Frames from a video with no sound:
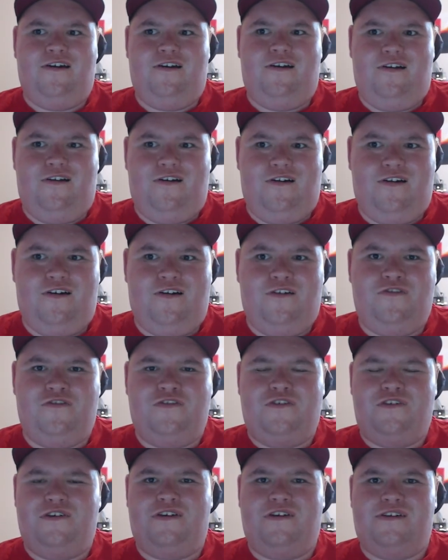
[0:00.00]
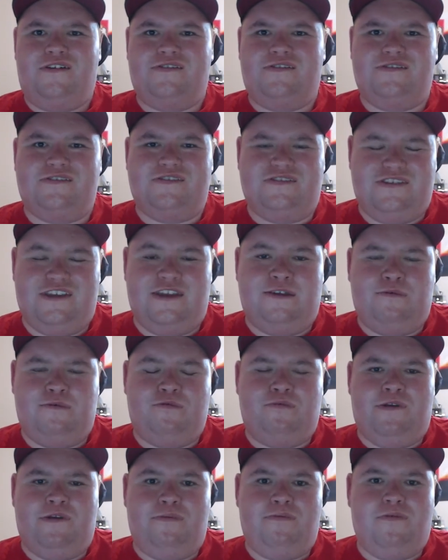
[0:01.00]
of disabled
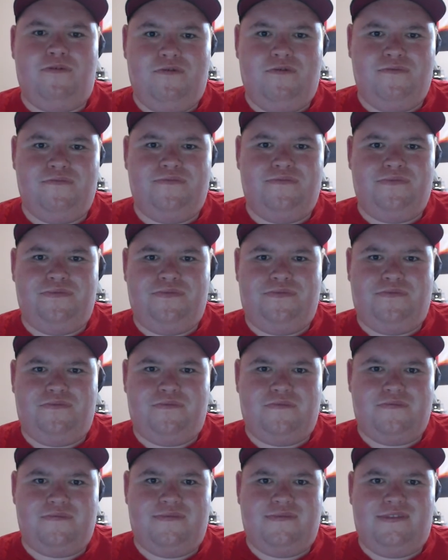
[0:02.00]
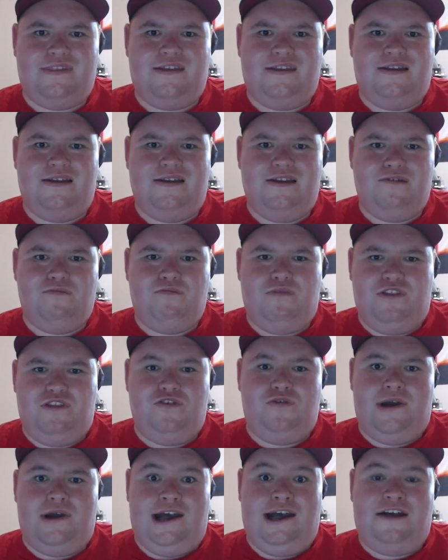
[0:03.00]
people, when
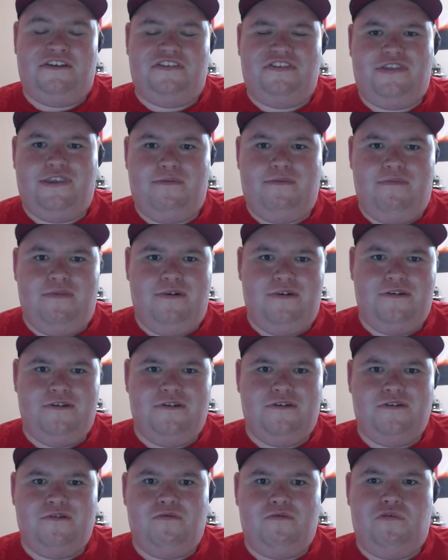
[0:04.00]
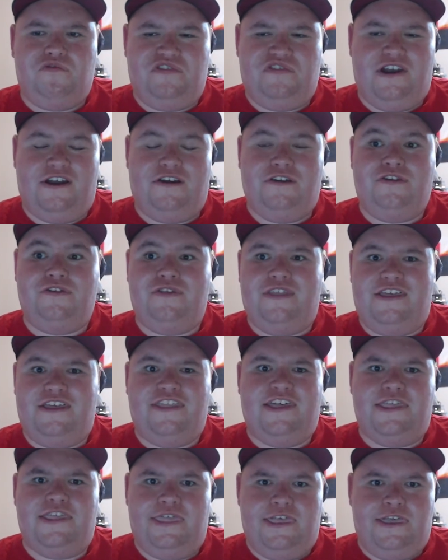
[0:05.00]
you ask them, will tell you that
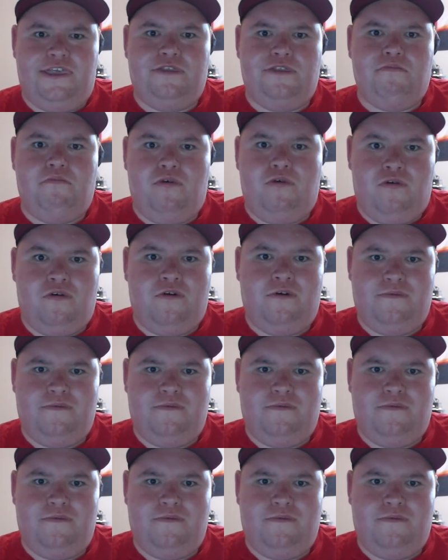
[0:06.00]
they need more.